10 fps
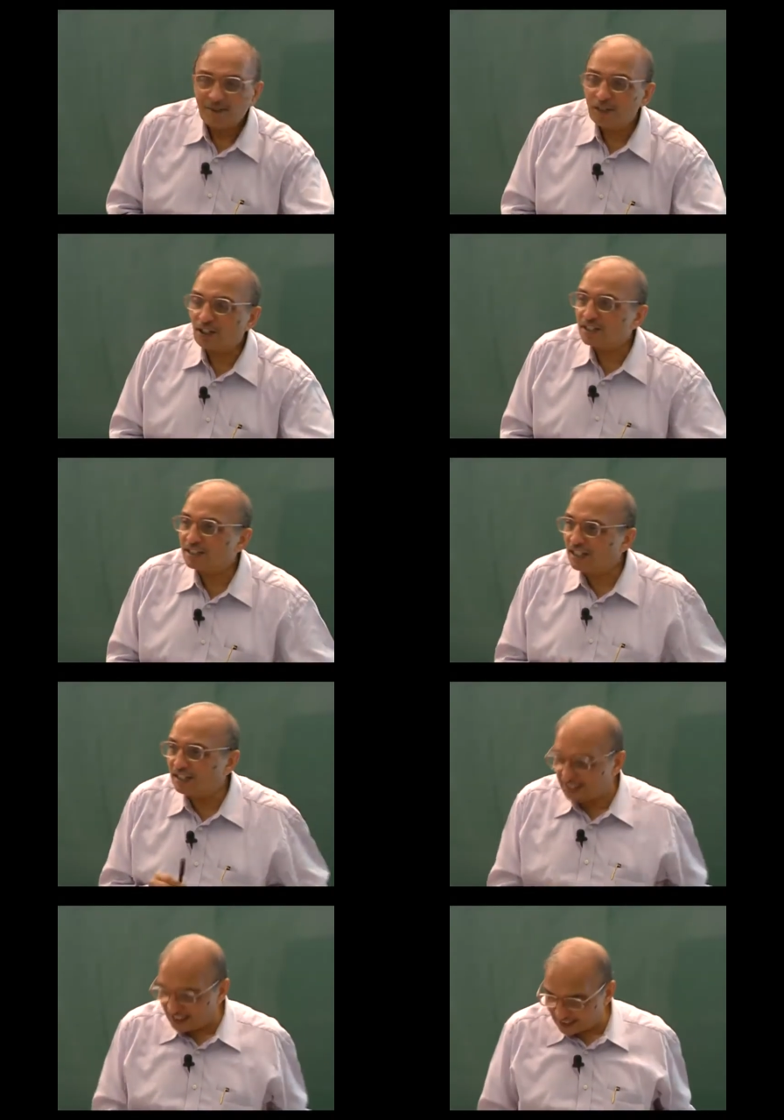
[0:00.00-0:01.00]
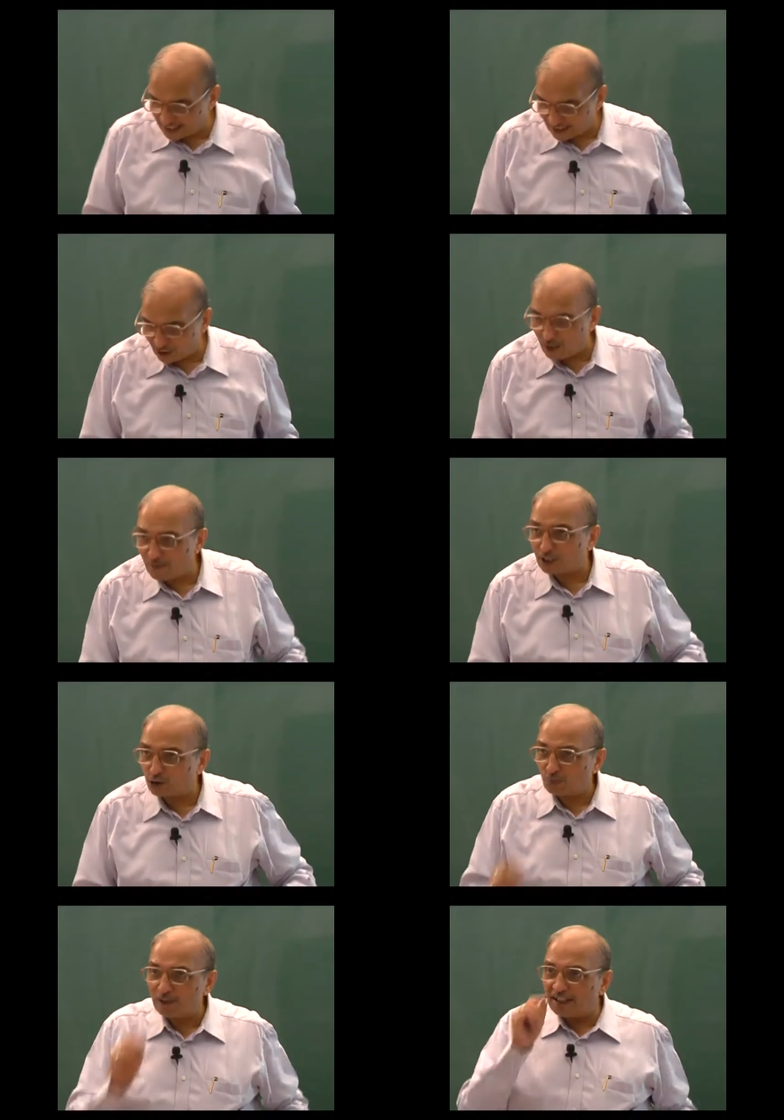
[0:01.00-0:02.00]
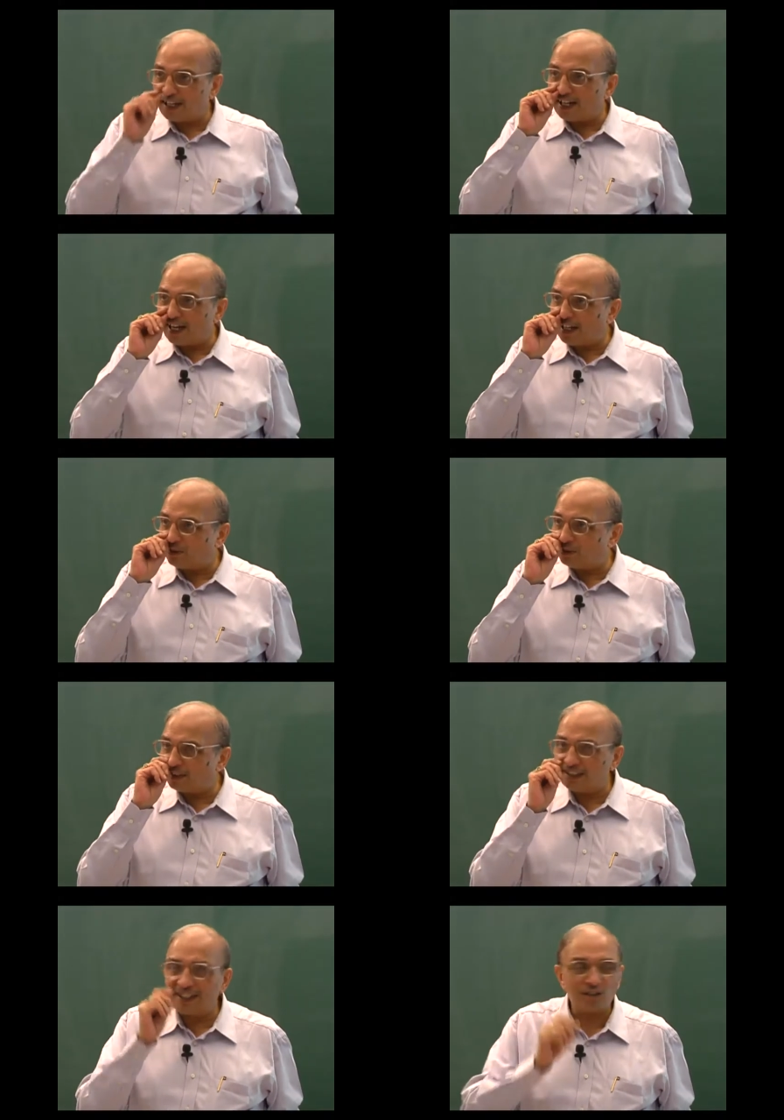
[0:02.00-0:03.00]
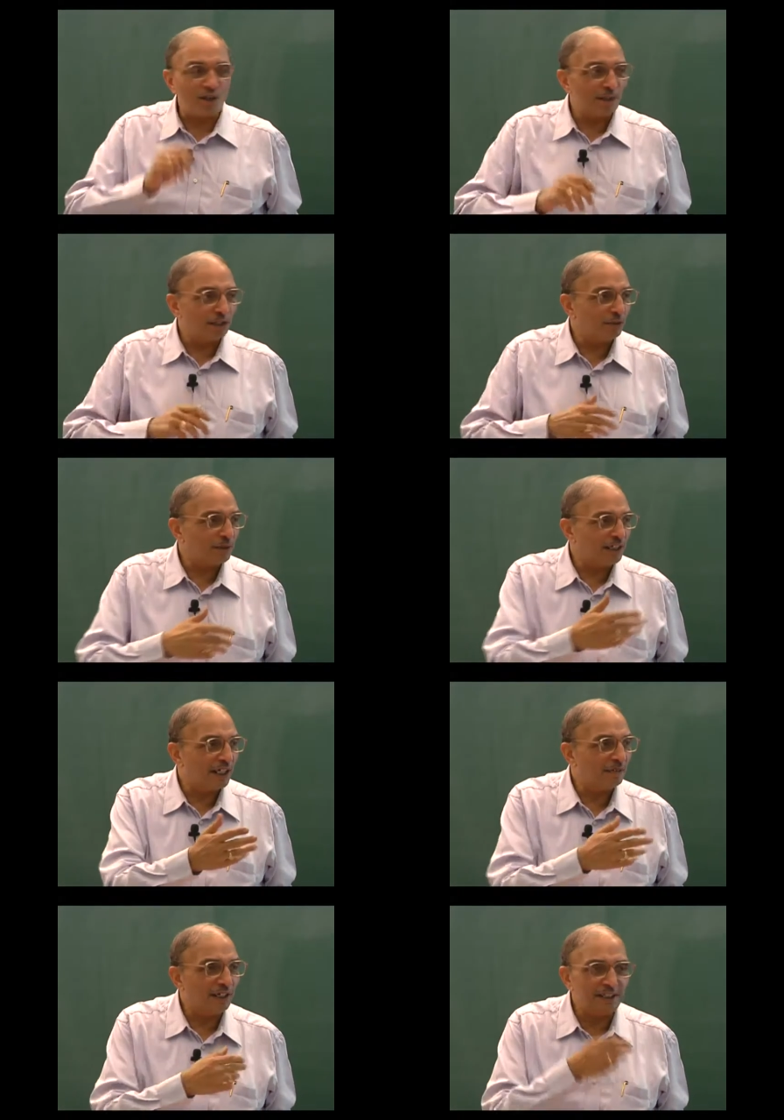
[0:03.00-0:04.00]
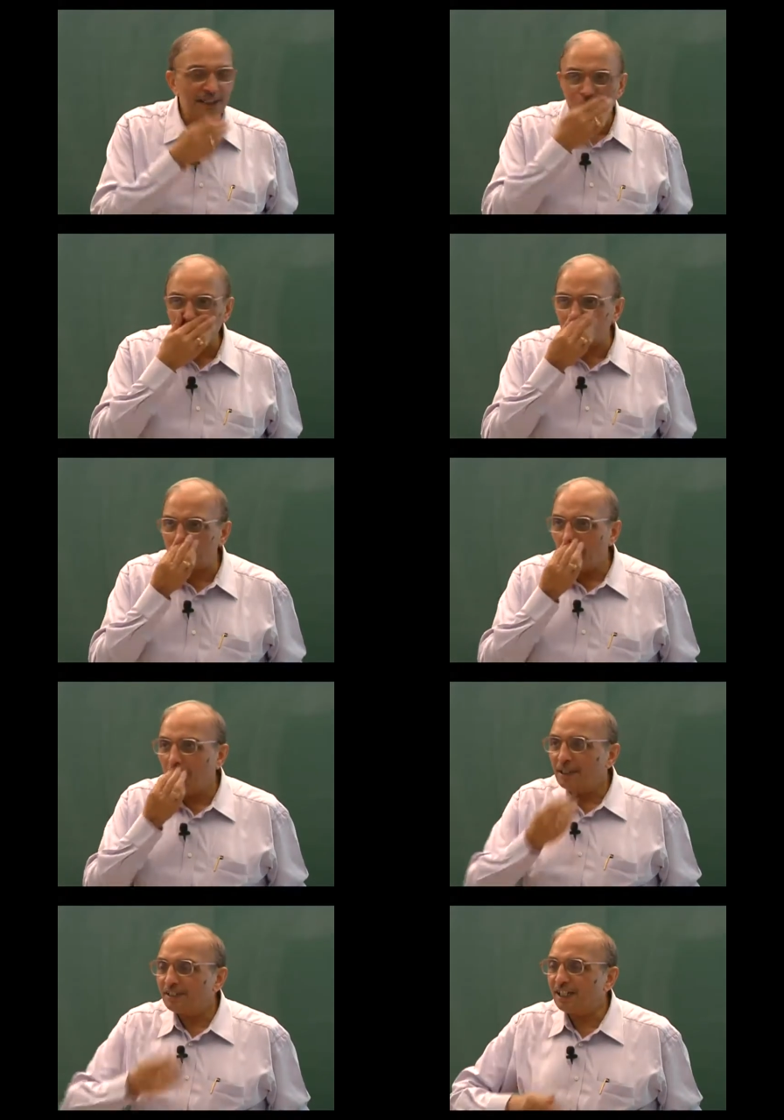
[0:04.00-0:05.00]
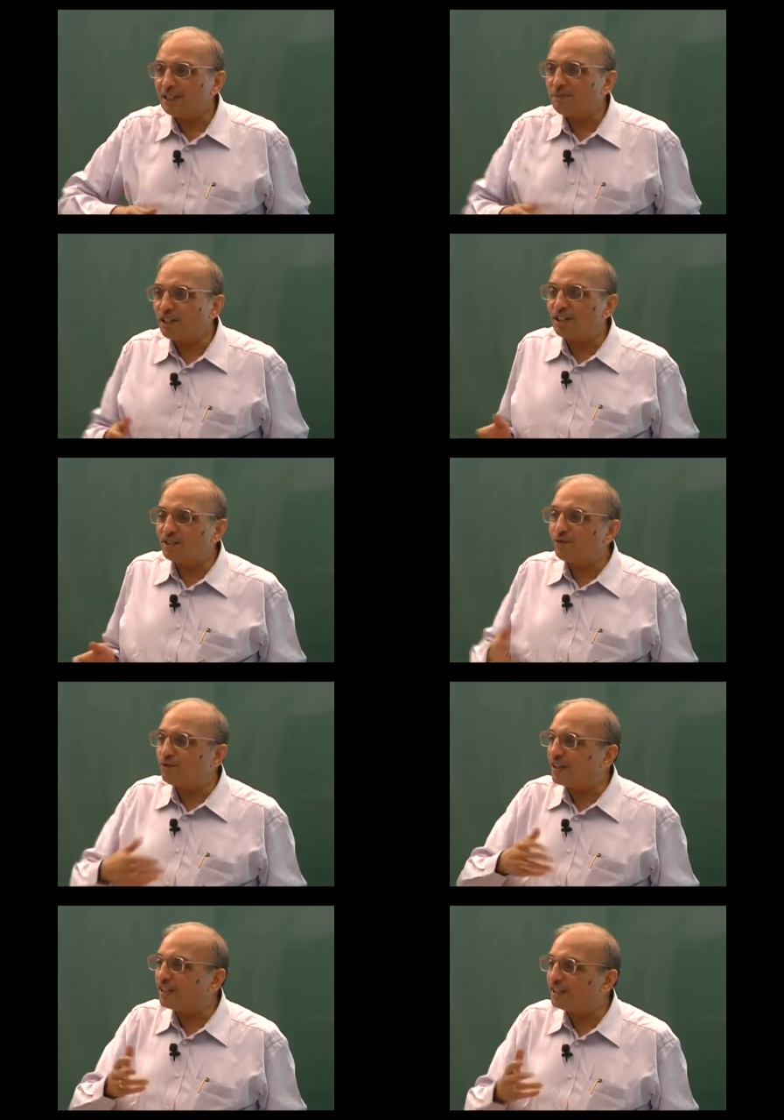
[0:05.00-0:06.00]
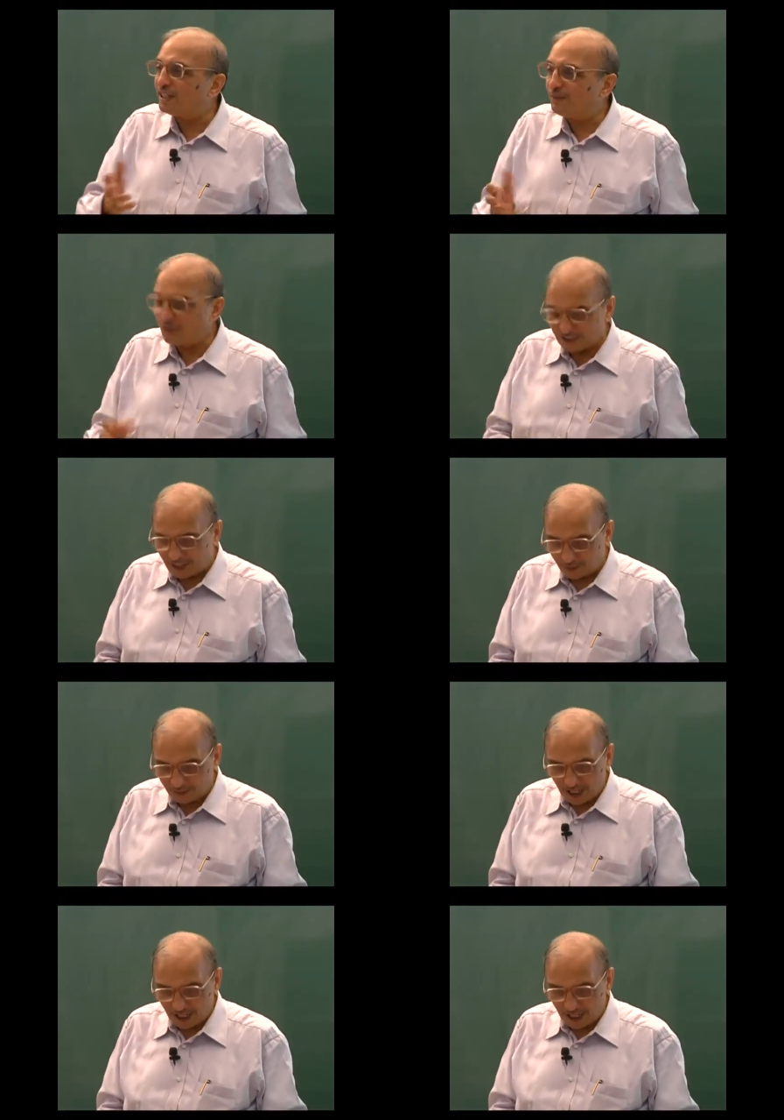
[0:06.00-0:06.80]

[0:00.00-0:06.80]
because he thinks that comma should be there and I don't think that comma should be there, but that is, that is because of uh, the differences.